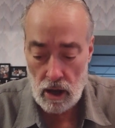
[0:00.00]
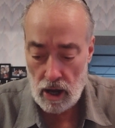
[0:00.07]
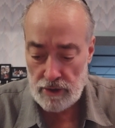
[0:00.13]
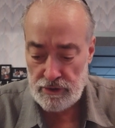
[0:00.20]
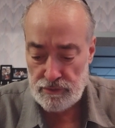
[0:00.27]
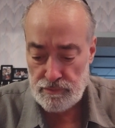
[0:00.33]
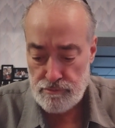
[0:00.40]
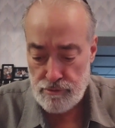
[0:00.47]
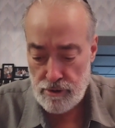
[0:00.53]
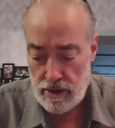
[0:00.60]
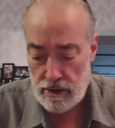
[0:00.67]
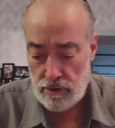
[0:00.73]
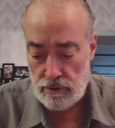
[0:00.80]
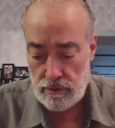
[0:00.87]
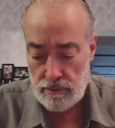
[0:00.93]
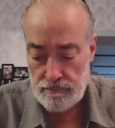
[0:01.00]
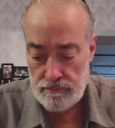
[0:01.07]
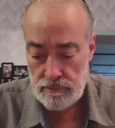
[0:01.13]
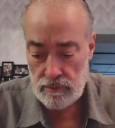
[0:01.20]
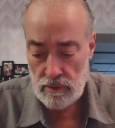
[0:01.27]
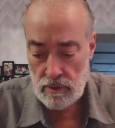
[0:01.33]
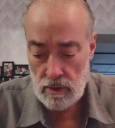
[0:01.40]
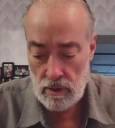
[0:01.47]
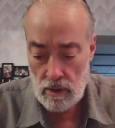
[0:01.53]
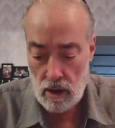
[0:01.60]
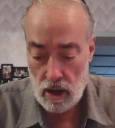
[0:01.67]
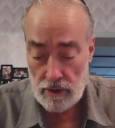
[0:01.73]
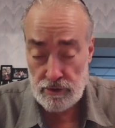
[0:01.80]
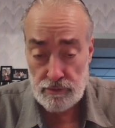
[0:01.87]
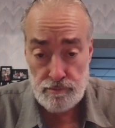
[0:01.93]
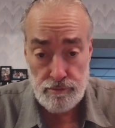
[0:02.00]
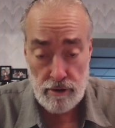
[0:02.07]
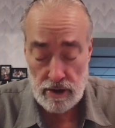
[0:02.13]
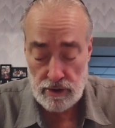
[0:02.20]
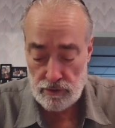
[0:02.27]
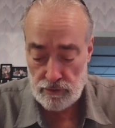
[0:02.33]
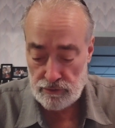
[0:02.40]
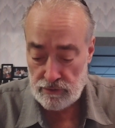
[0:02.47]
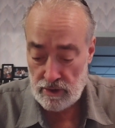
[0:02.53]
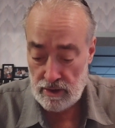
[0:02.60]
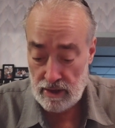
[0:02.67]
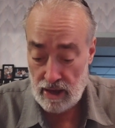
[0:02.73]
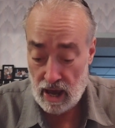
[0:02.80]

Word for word: on his prayer, on his prayers.